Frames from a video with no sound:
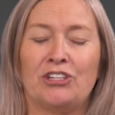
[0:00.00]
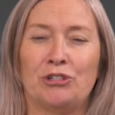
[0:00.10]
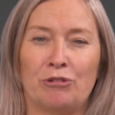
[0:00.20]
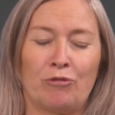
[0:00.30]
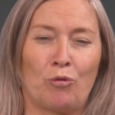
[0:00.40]

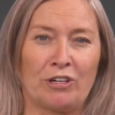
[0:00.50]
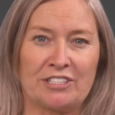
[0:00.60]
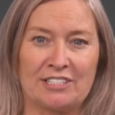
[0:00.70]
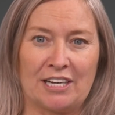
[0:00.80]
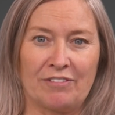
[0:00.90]
You of Ward
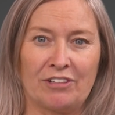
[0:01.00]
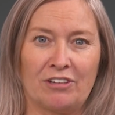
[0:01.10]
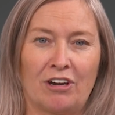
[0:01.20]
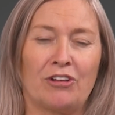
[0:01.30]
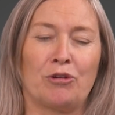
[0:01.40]
7
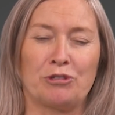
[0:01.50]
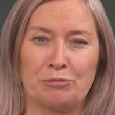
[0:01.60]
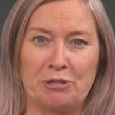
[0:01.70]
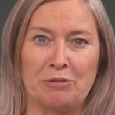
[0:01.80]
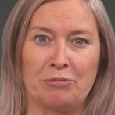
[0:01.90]
are those
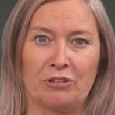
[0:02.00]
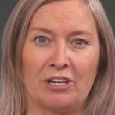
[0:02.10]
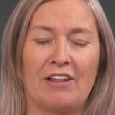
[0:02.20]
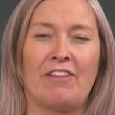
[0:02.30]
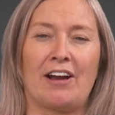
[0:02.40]
people,
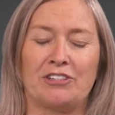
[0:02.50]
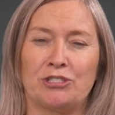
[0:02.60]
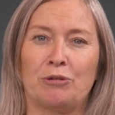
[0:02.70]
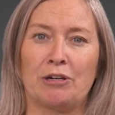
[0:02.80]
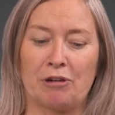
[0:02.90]
and that is
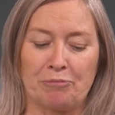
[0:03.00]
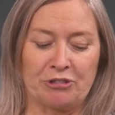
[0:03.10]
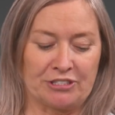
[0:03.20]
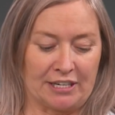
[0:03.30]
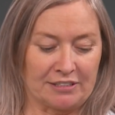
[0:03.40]
who I
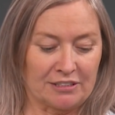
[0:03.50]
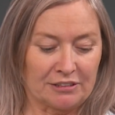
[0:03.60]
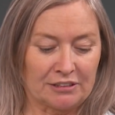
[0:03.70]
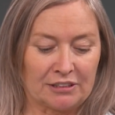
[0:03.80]
represent.